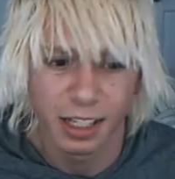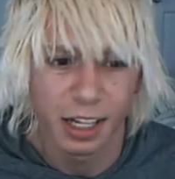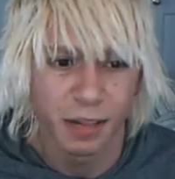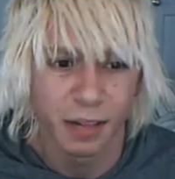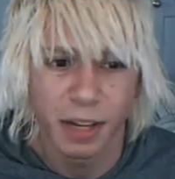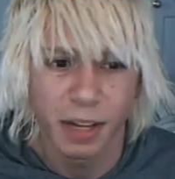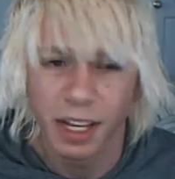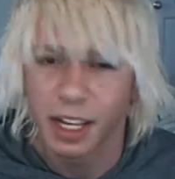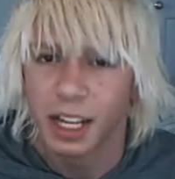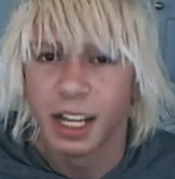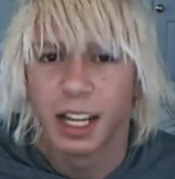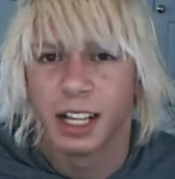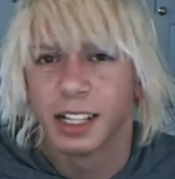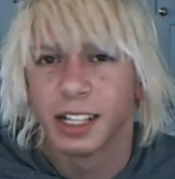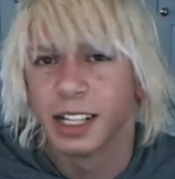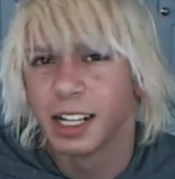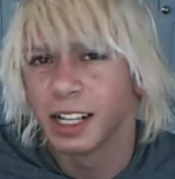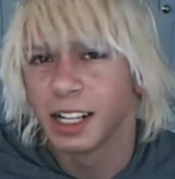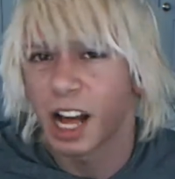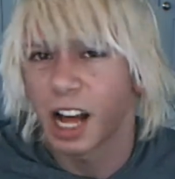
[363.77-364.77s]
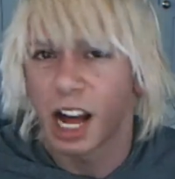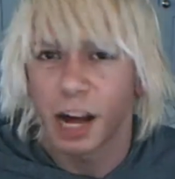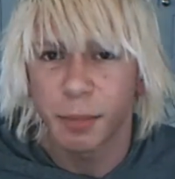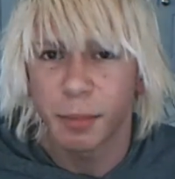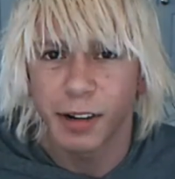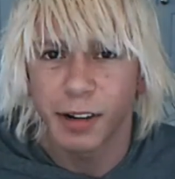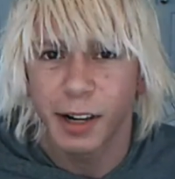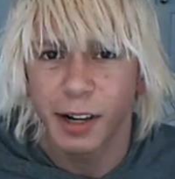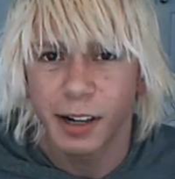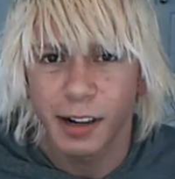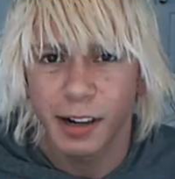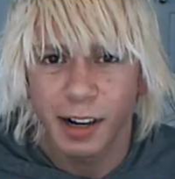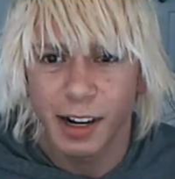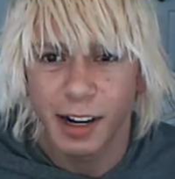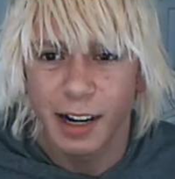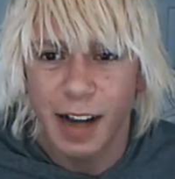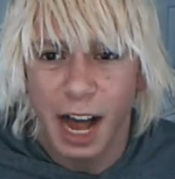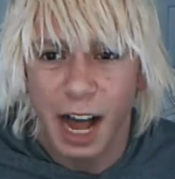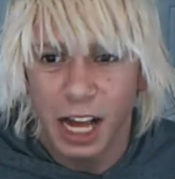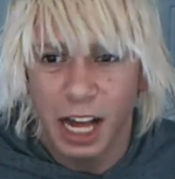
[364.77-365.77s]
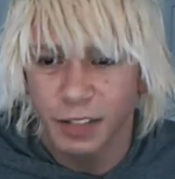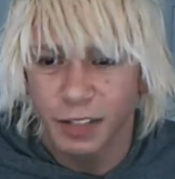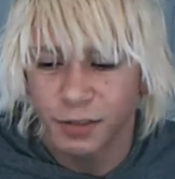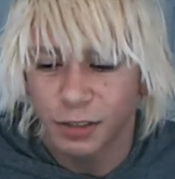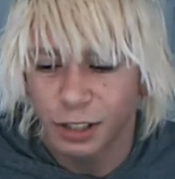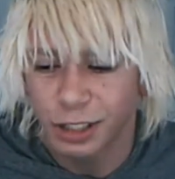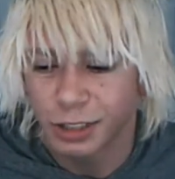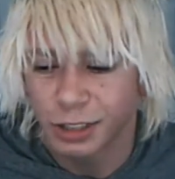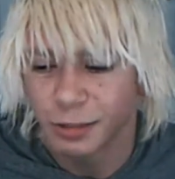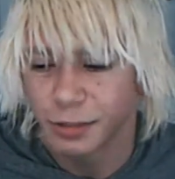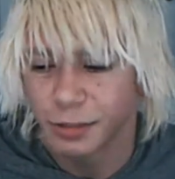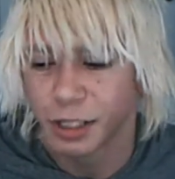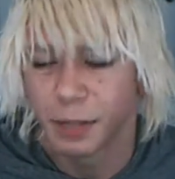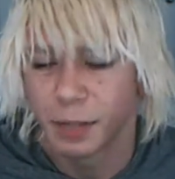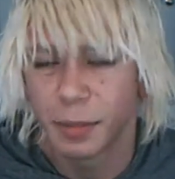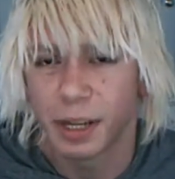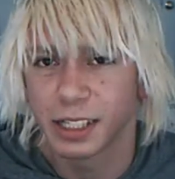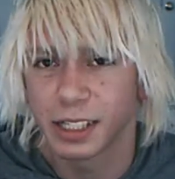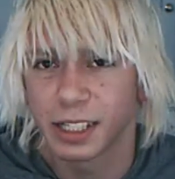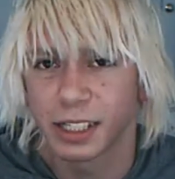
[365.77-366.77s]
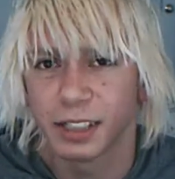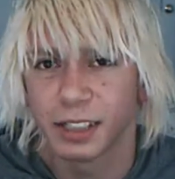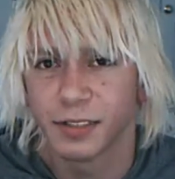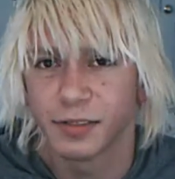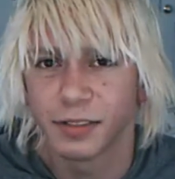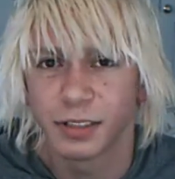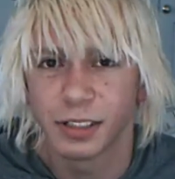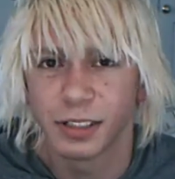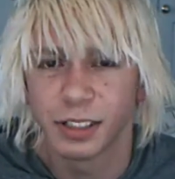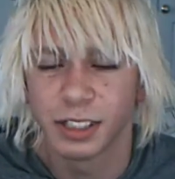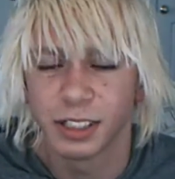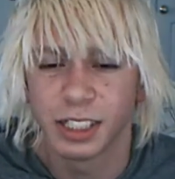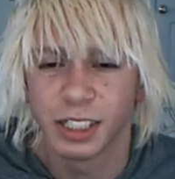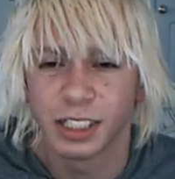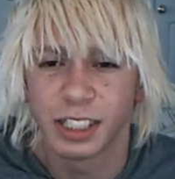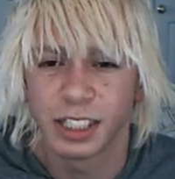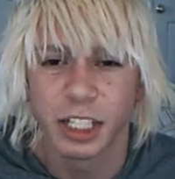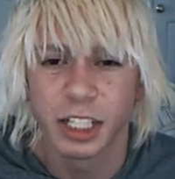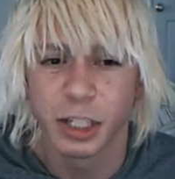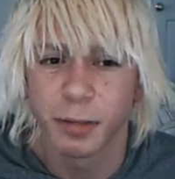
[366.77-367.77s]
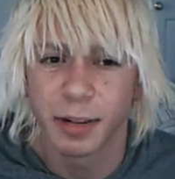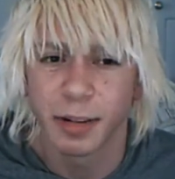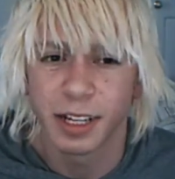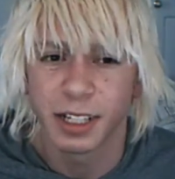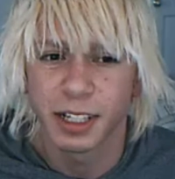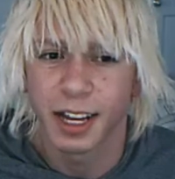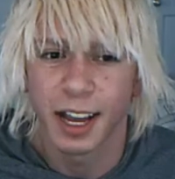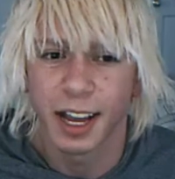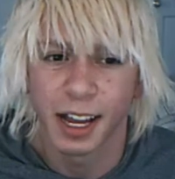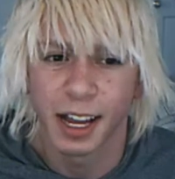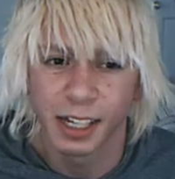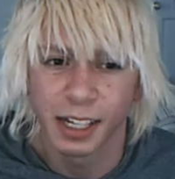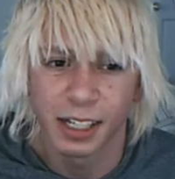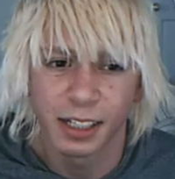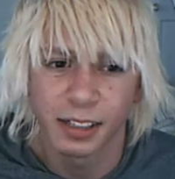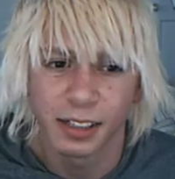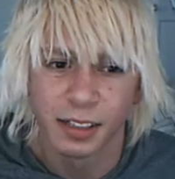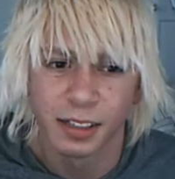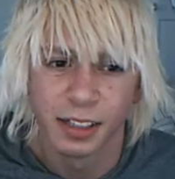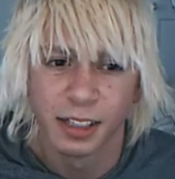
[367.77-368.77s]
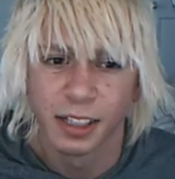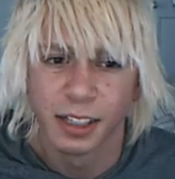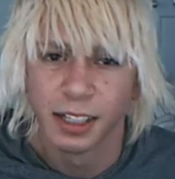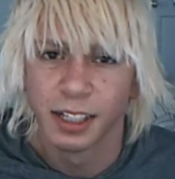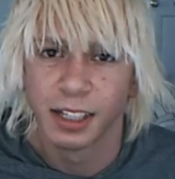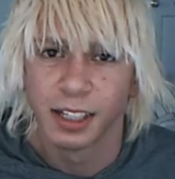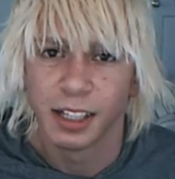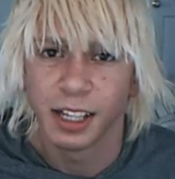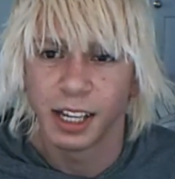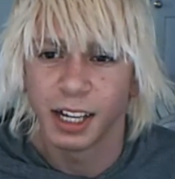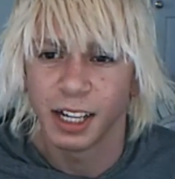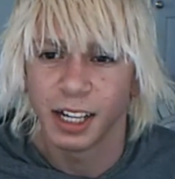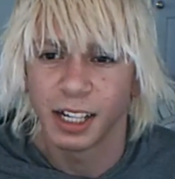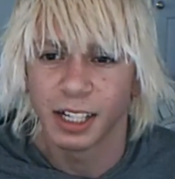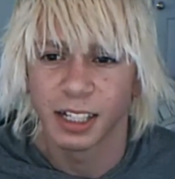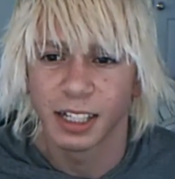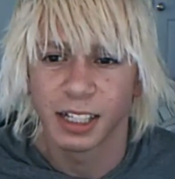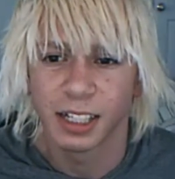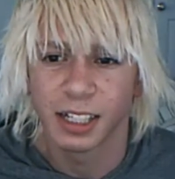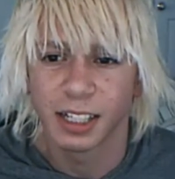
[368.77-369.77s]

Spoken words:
I'm like, did the operator not inform you about the situation at hand? Like,